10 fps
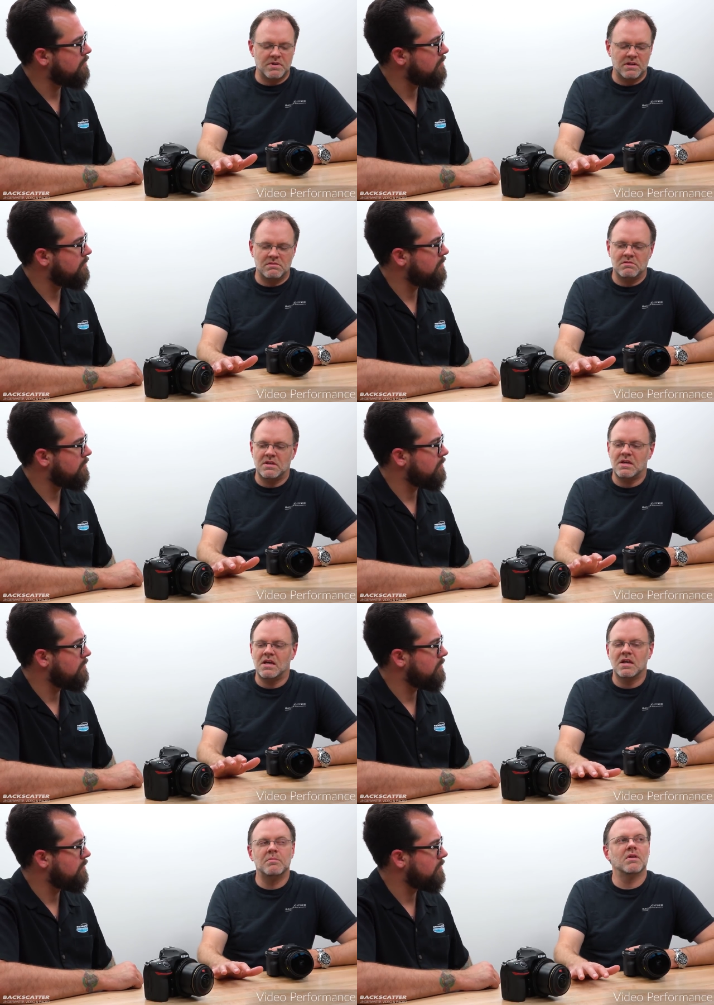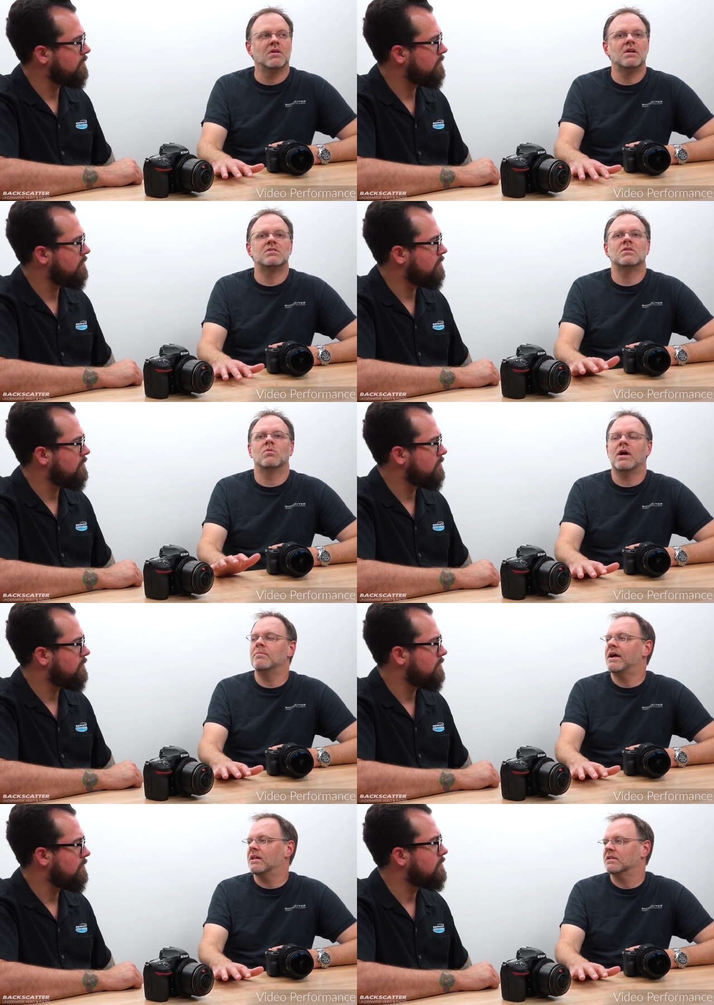Speaker 1: has been the inability to
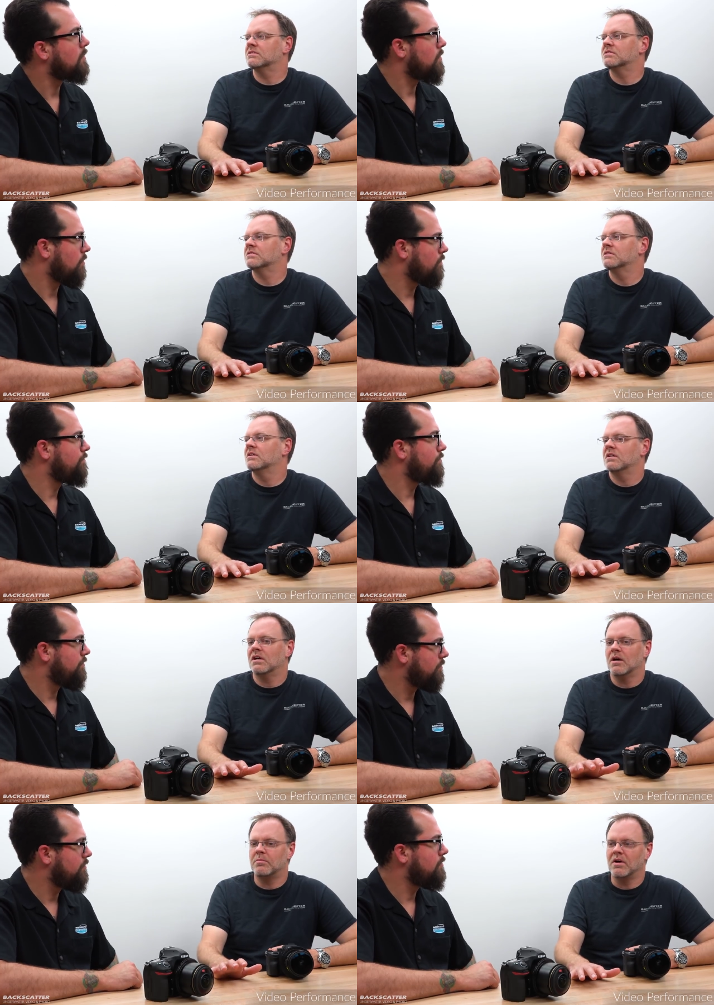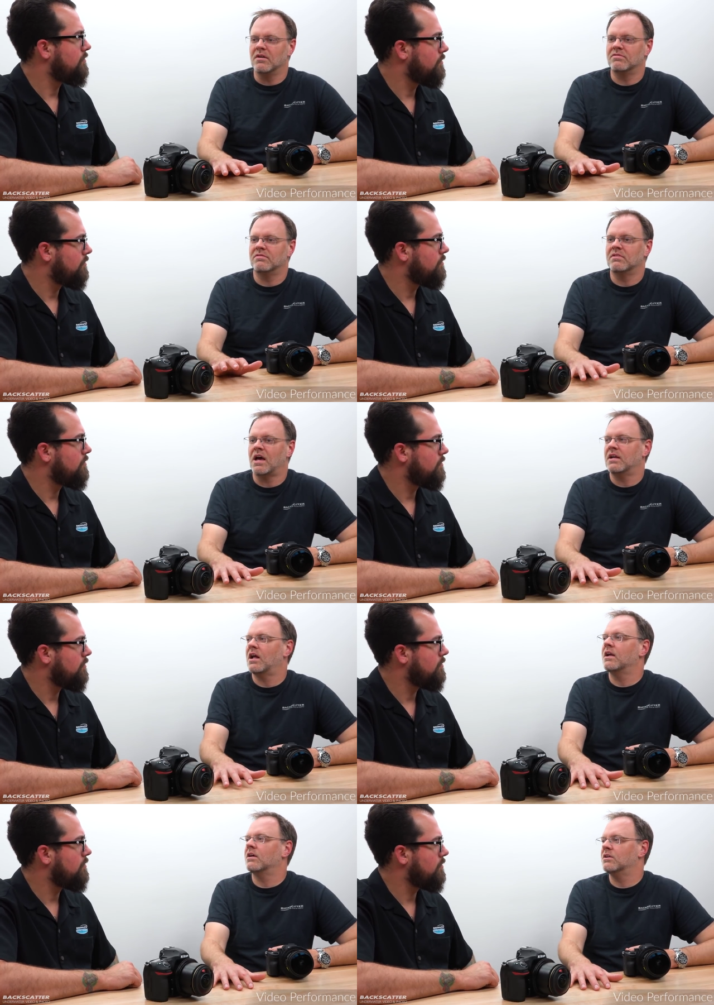white balance above
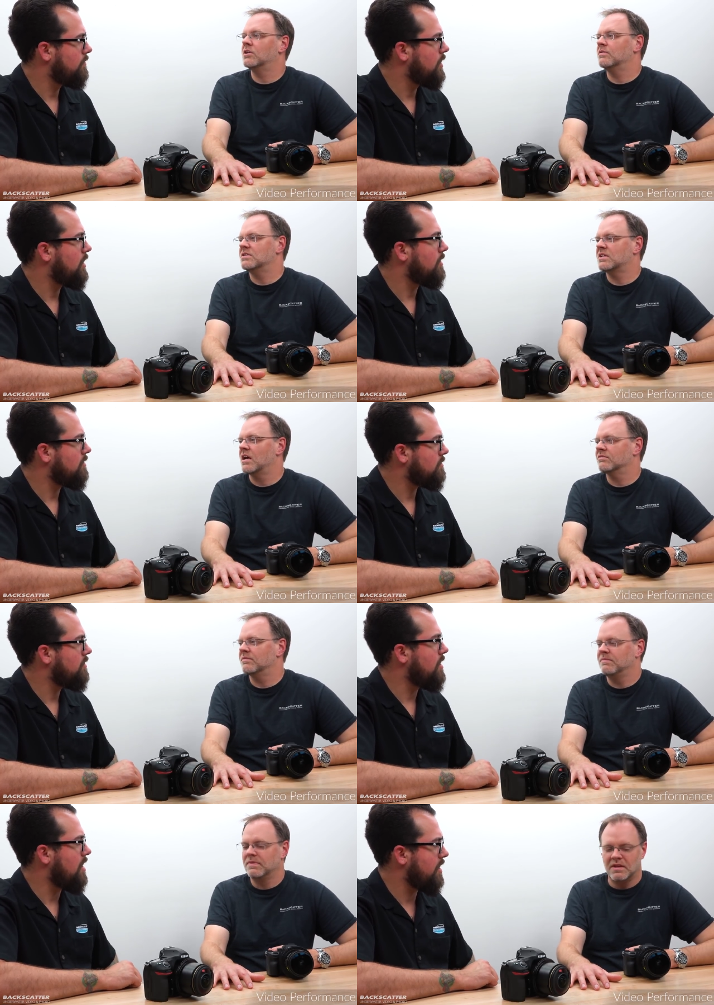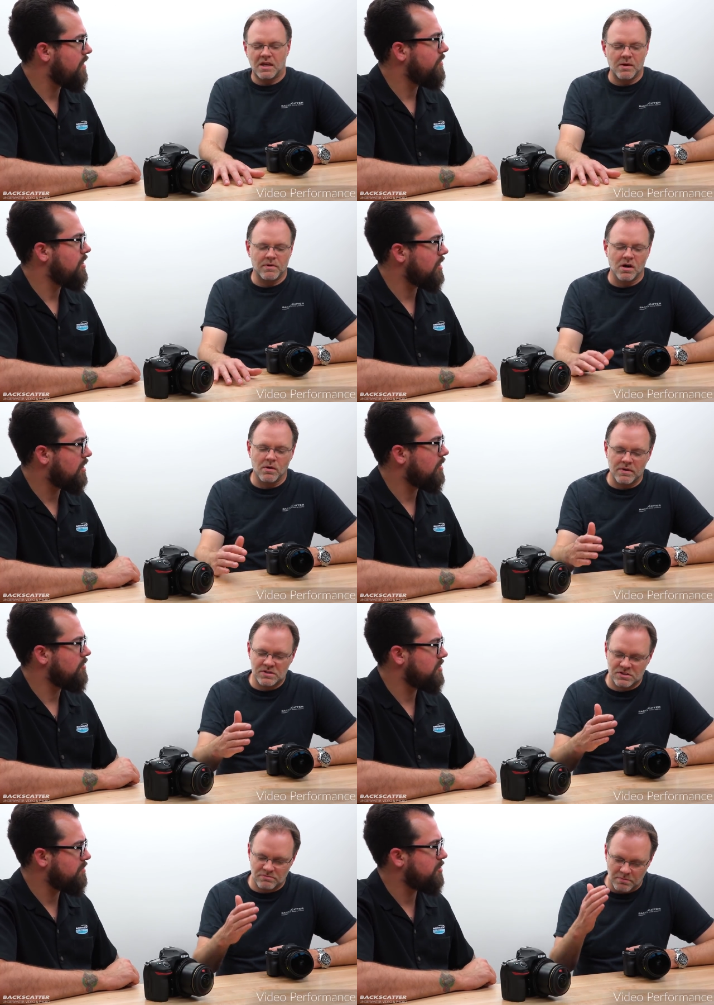9900 degrees yeah, Kelvin. Not having it would
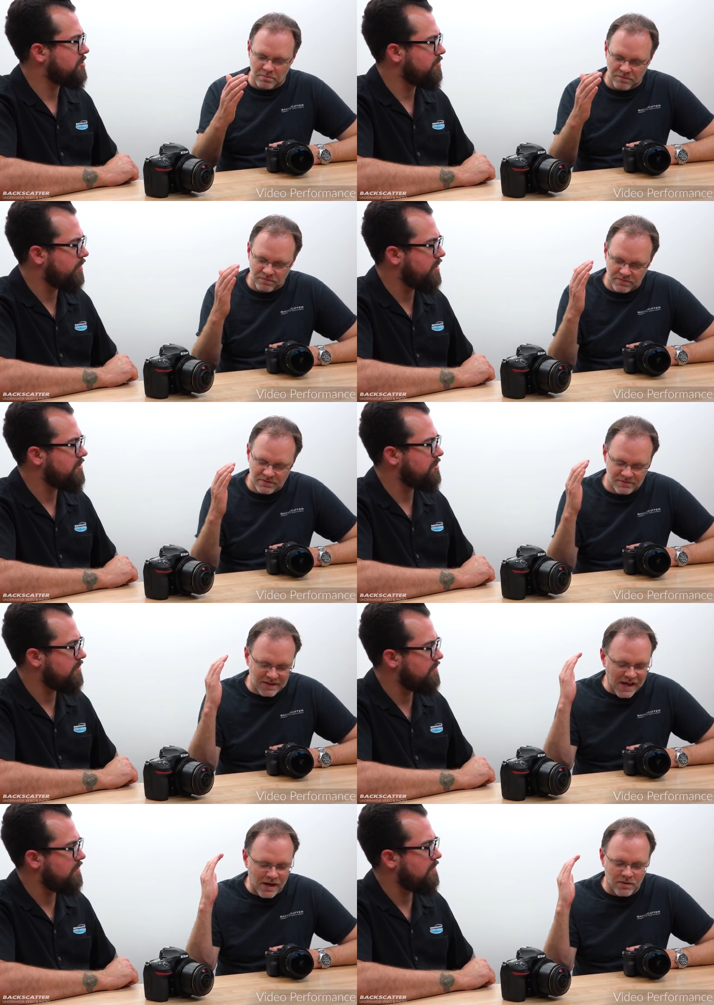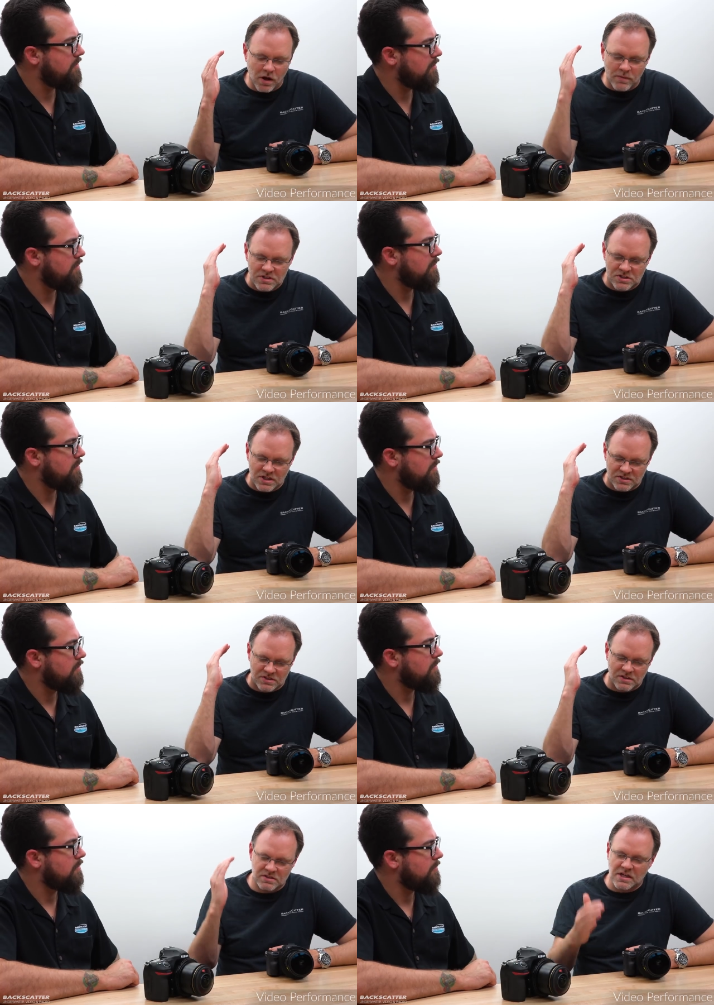always
Speaker 2: temperature range.
Speaker 1: Yeah, it would always
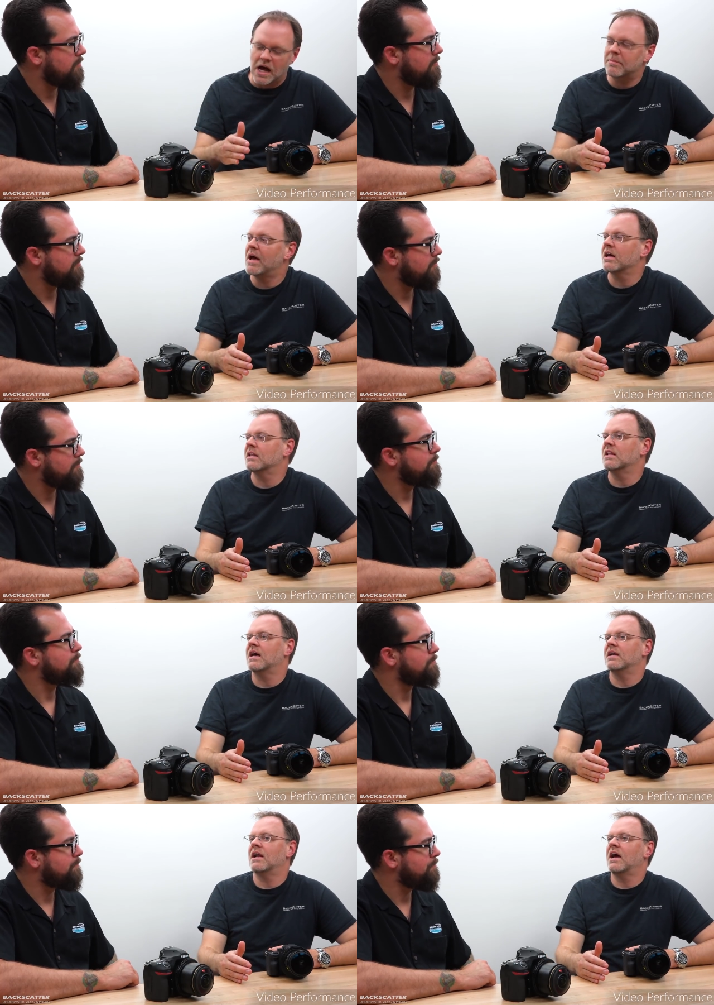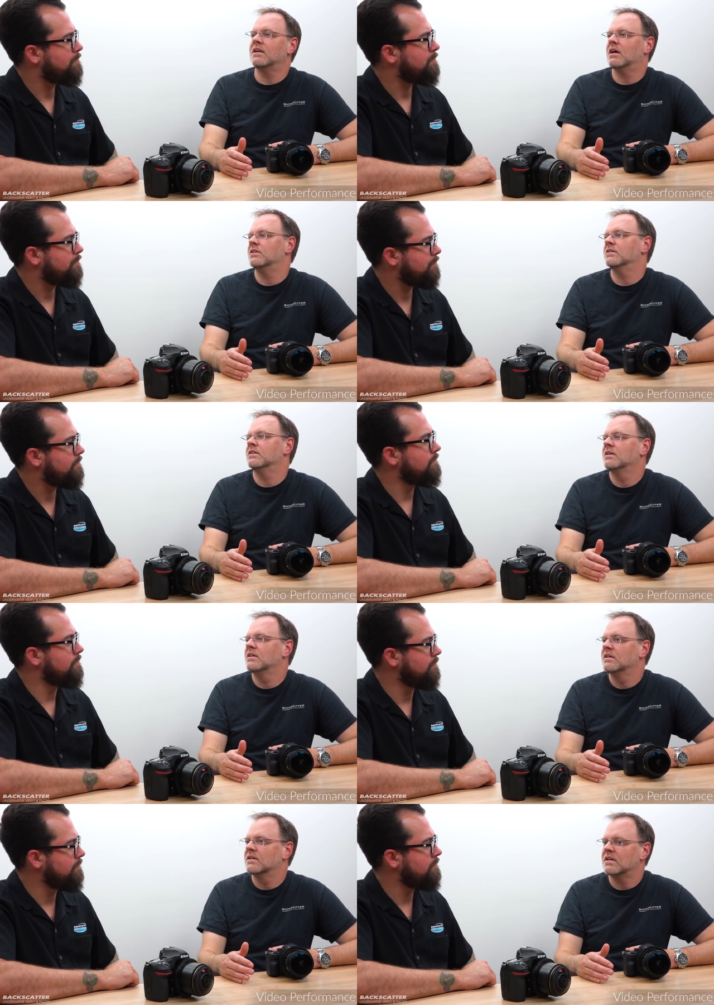just top out at 9900
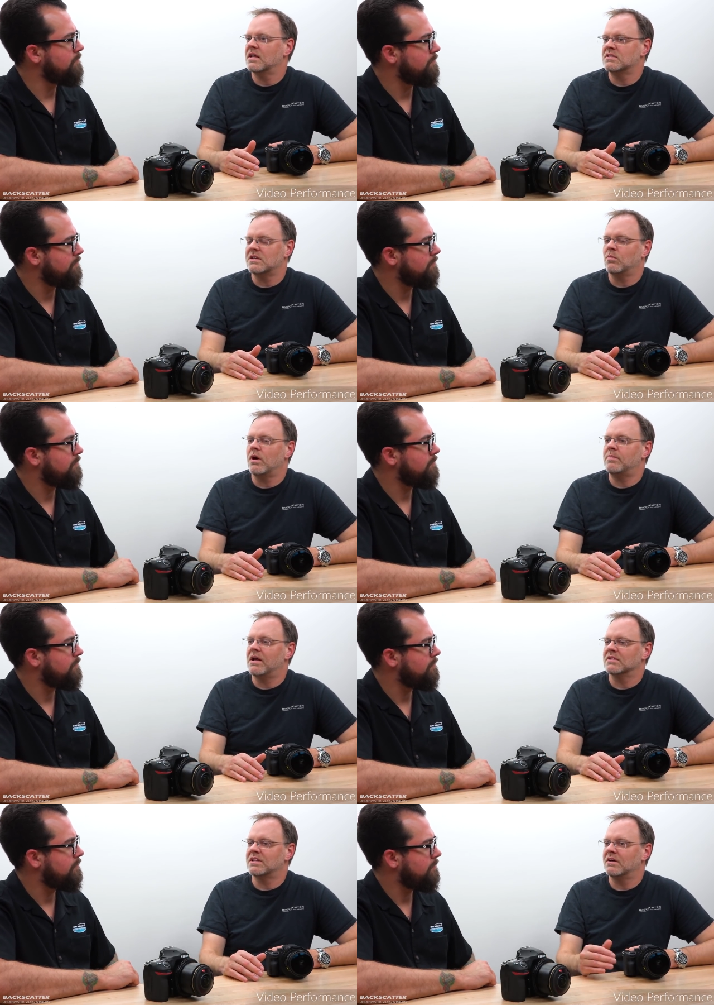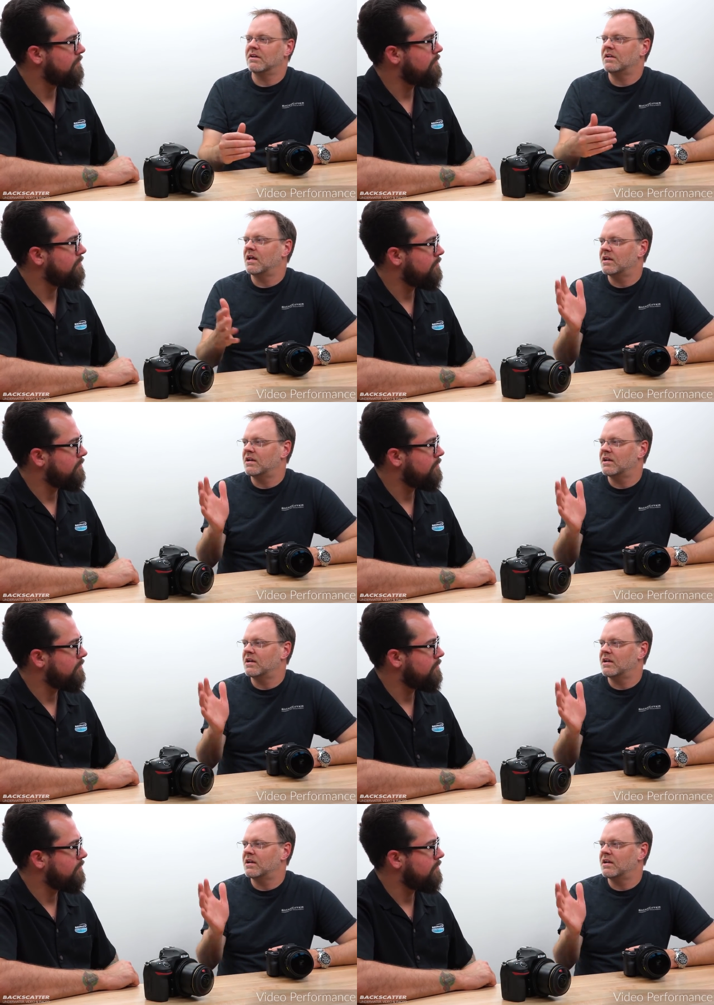mm-hmm. and it said white balance error